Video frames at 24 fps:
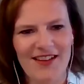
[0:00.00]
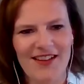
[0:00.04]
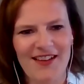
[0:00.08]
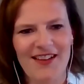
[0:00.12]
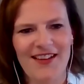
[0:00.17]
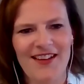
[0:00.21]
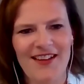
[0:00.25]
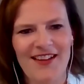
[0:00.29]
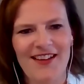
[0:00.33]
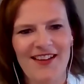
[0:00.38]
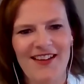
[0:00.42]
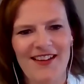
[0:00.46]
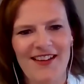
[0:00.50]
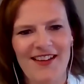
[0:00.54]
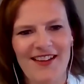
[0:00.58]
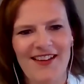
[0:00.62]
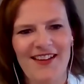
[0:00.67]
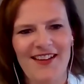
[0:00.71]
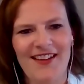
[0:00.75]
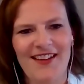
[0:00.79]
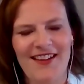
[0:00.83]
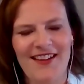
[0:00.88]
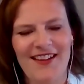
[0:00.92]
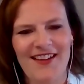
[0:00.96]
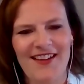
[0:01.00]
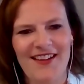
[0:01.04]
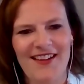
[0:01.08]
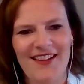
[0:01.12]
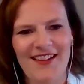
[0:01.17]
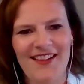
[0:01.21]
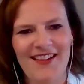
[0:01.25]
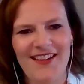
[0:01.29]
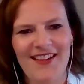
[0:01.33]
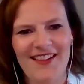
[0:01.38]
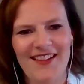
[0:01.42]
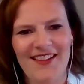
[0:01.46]

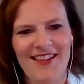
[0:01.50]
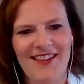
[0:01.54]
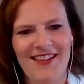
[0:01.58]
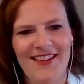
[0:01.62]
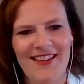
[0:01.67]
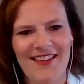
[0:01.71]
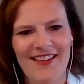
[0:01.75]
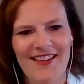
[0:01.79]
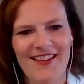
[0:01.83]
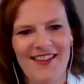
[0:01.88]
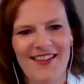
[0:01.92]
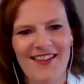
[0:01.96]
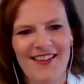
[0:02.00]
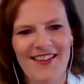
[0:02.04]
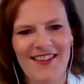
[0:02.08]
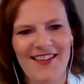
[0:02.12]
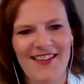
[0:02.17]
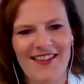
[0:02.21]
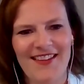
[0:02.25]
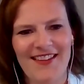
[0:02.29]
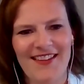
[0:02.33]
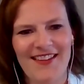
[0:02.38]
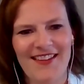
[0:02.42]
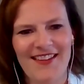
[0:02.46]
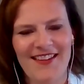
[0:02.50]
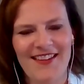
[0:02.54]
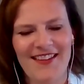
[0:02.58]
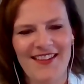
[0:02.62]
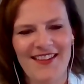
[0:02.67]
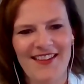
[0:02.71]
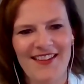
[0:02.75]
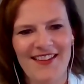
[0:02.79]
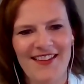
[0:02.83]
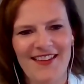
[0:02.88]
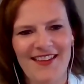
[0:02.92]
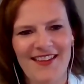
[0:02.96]

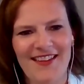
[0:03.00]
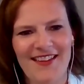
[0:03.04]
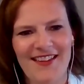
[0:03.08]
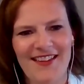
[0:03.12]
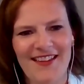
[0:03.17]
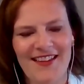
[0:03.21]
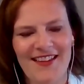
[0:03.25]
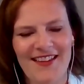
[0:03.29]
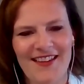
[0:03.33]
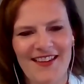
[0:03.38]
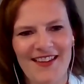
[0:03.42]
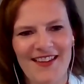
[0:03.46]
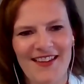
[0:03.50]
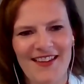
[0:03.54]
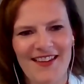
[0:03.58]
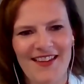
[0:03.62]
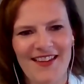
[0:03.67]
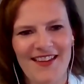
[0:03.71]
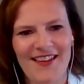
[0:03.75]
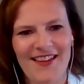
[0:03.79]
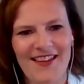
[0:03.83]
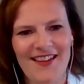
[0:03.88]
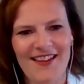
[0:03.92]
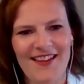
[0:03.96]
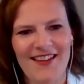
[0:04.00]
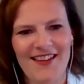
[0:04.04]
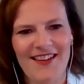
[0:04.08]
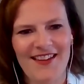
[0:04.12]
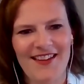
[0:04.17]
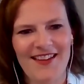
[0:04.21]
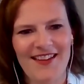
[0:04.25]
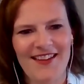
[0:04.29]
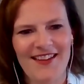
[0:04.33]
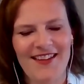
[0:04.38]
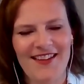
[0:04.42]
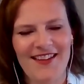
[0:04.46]
This person isn't speaking.